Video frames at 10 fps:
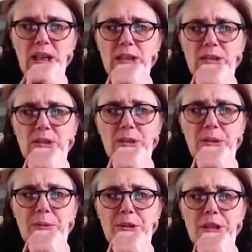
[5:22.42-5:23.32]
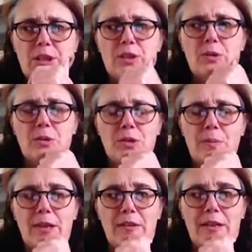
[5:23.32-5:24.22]
And so I wanted to talk to you
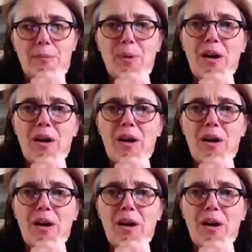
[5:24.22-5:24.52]
about that,